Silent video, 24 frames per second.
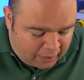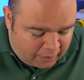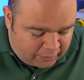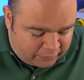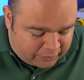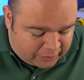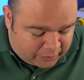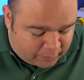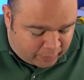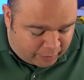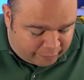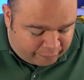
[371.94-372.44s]

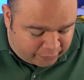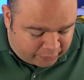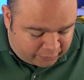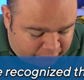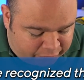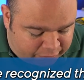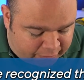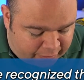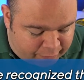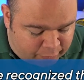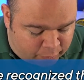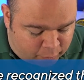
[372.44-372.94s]
So anyway, verse
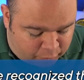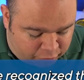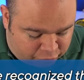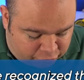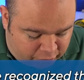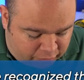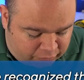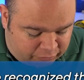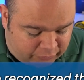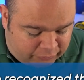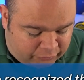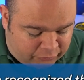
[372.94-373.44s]
7, when
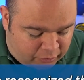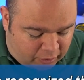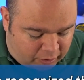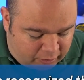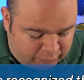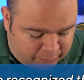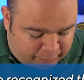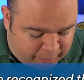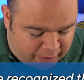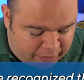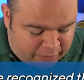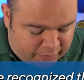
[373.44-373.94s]
Joseph saw
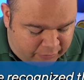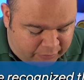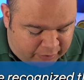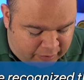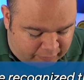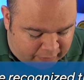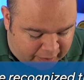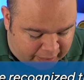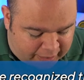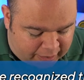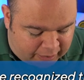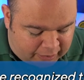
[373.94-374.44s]
his brothers, he
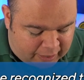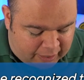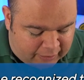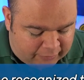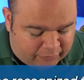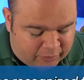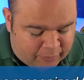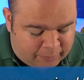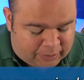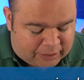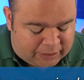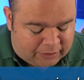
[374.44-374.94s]

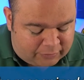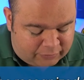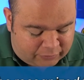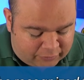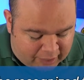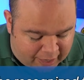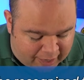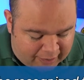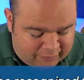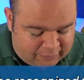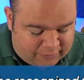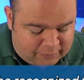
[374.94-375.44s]
recognized them, but he
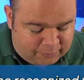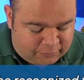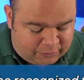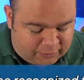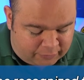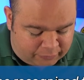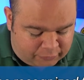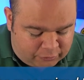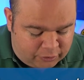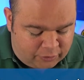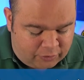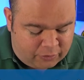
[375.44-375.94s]
disguised
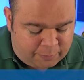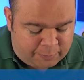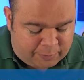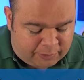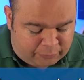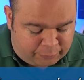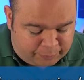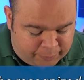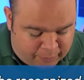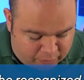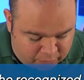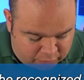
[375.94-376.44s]
himself to them and
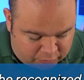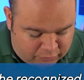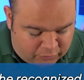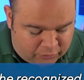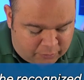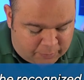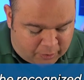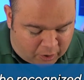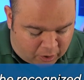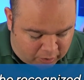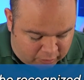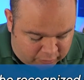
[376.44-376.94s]
spoke to
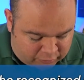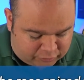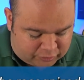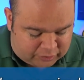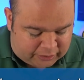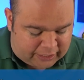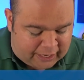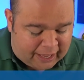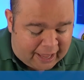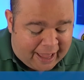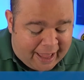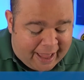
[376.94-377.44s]
them
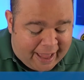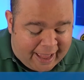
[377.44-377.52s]
harshly.